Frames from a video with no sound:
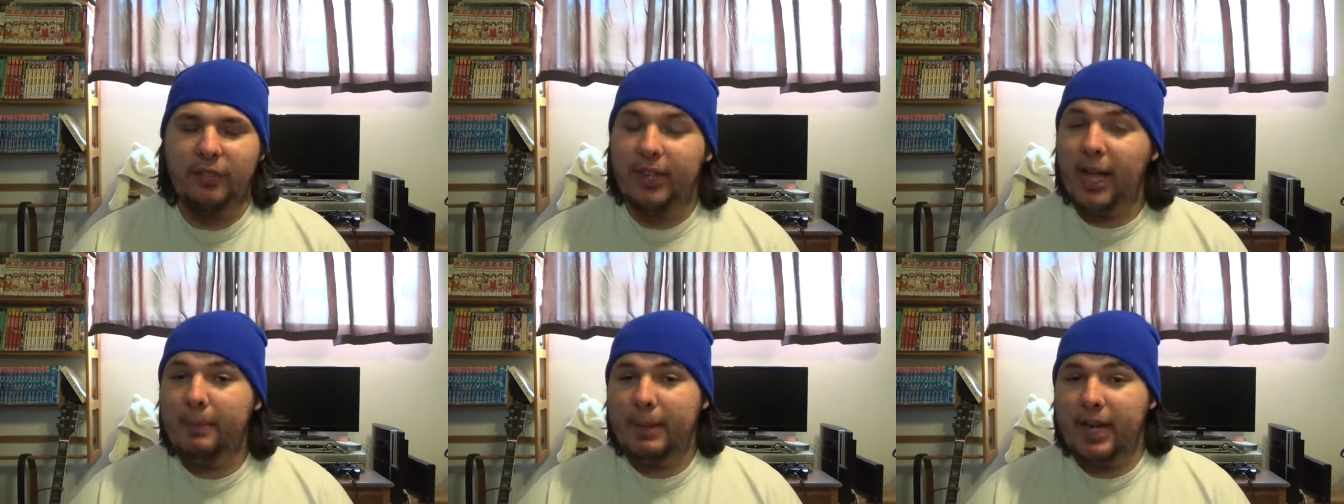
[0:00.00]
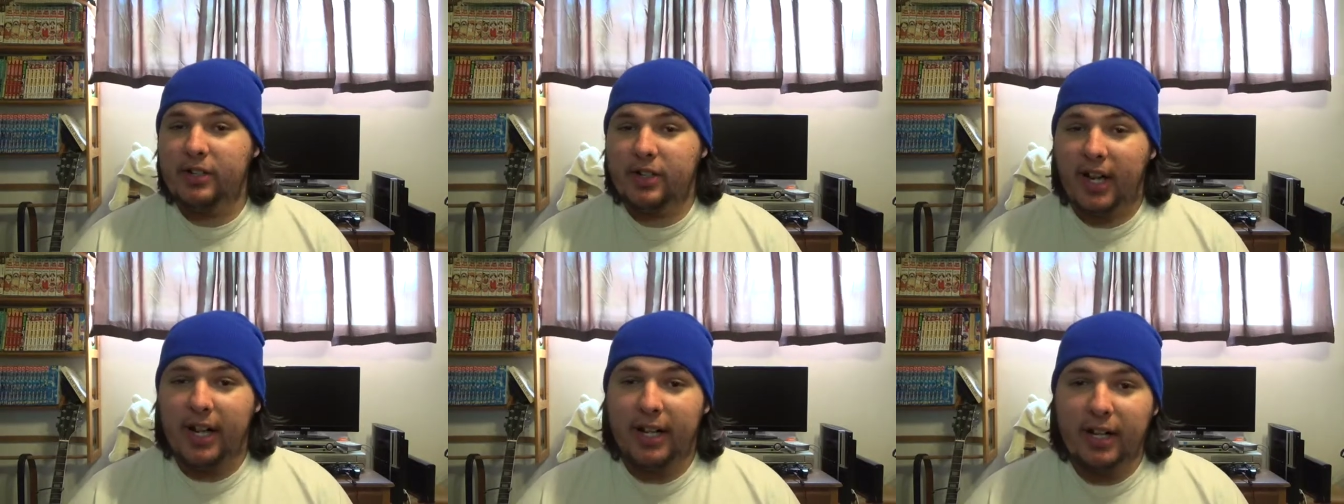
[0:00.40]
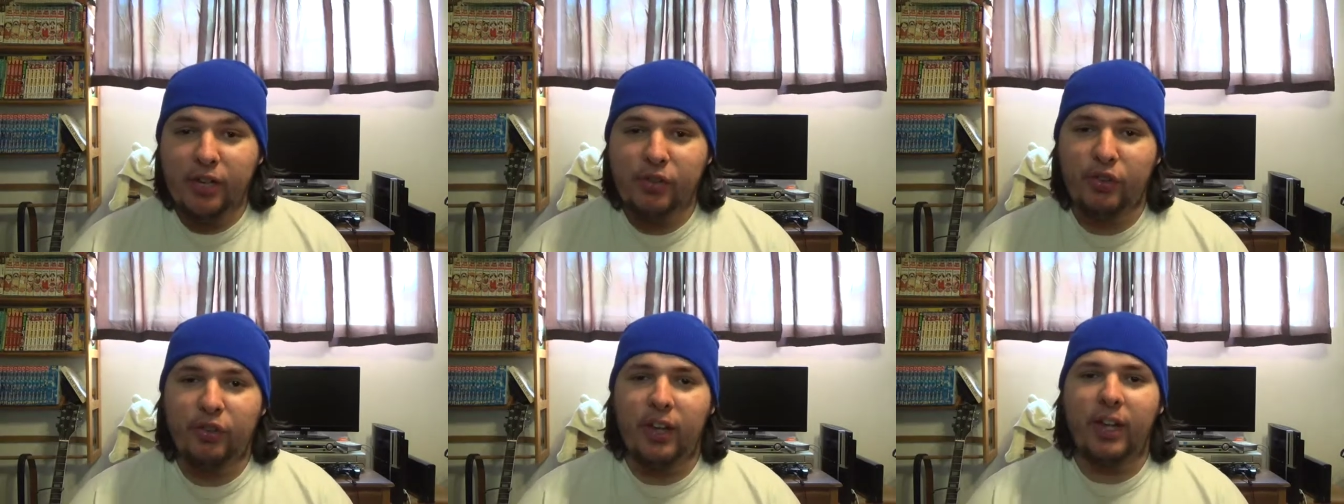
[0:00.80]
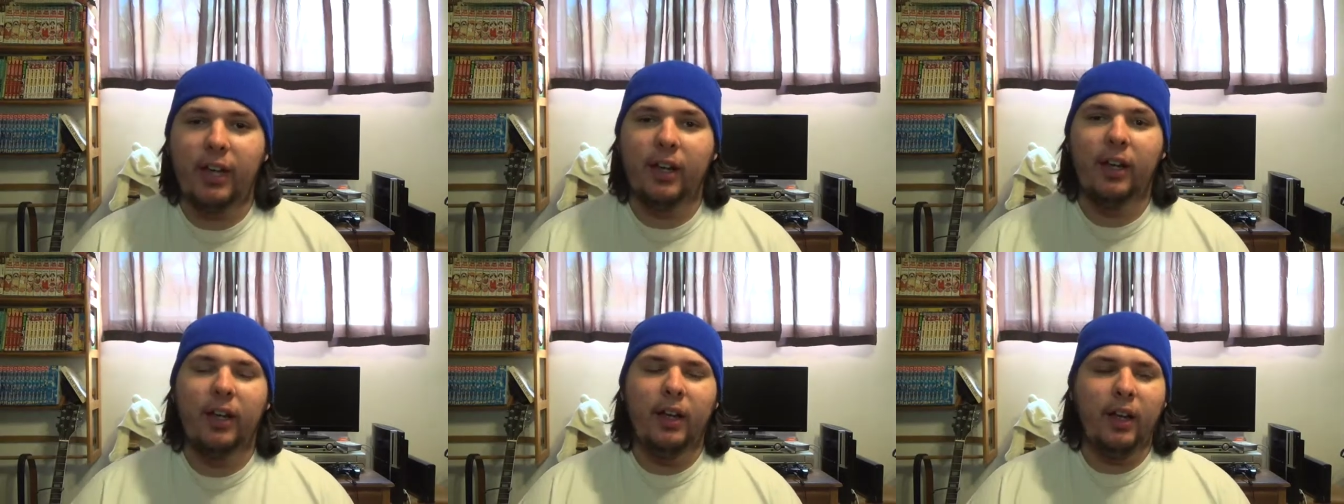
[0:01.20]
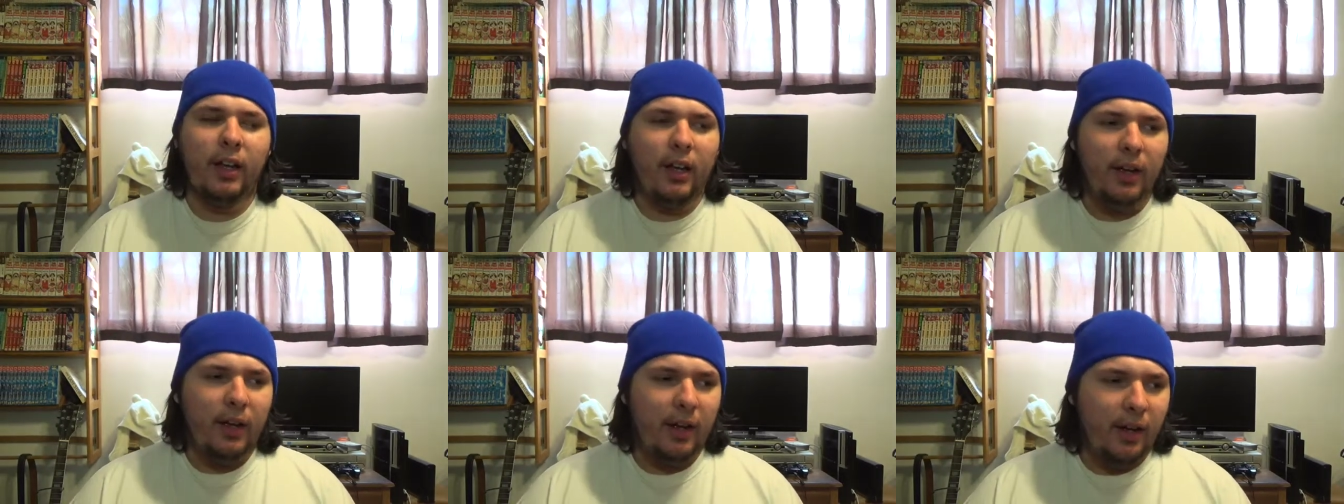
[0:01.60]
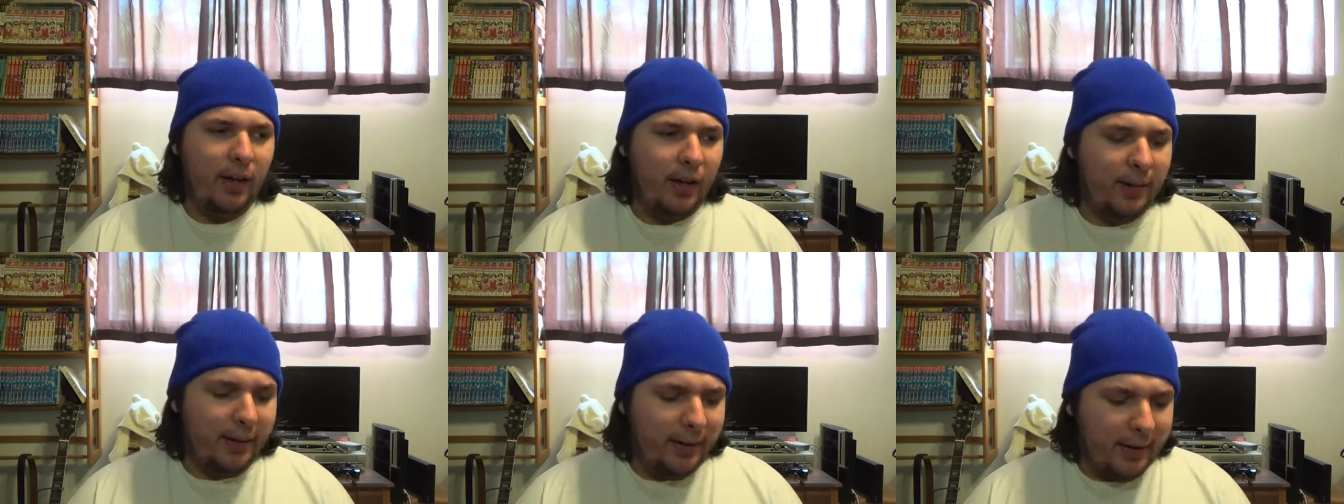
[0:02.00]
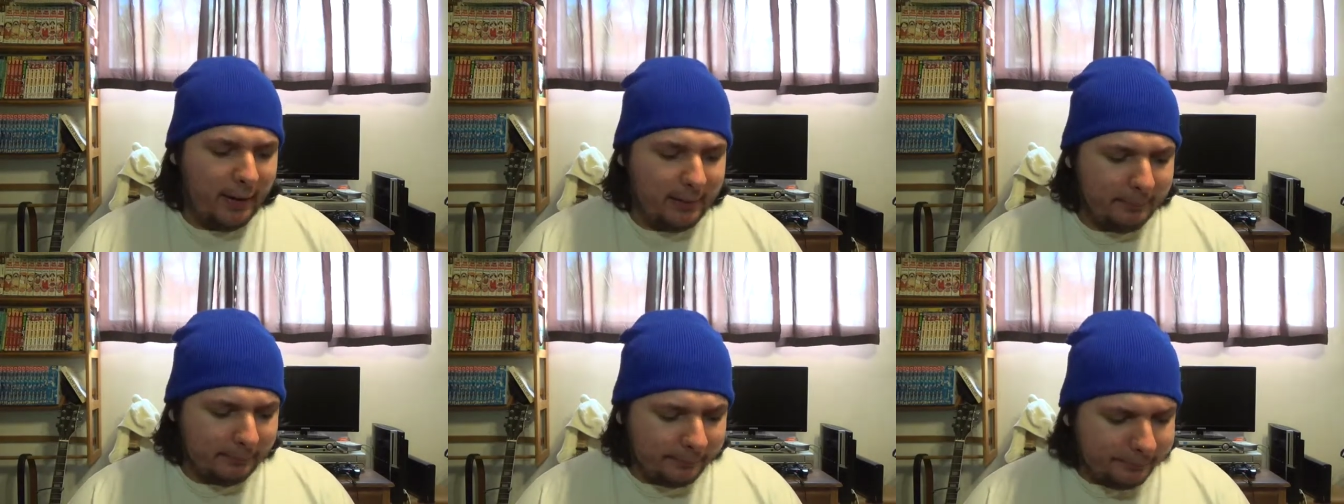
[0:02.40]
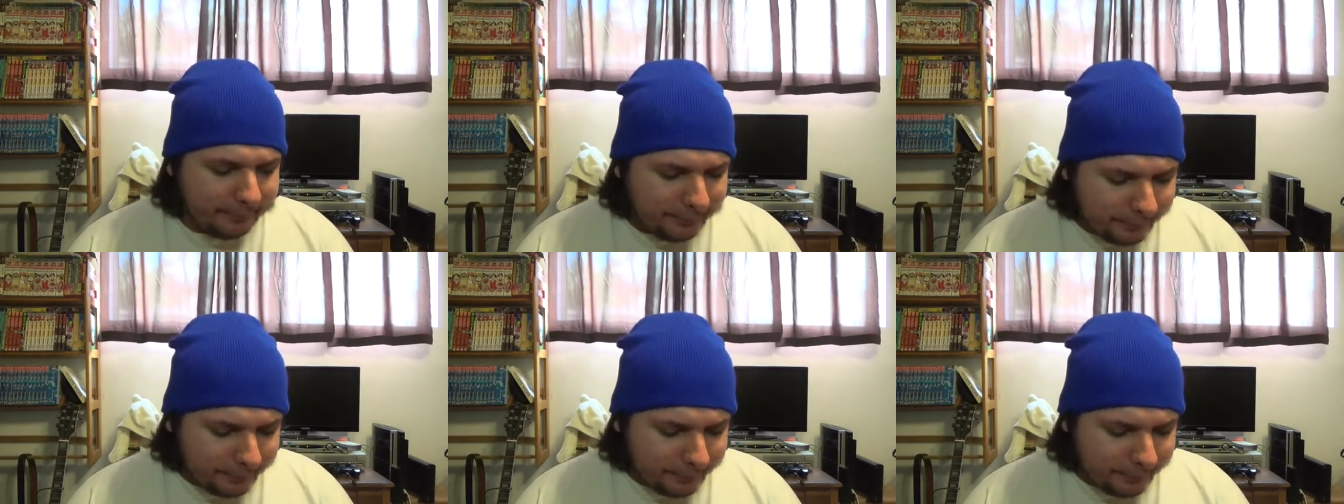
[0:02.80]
and that'd be actually kind of interesting. But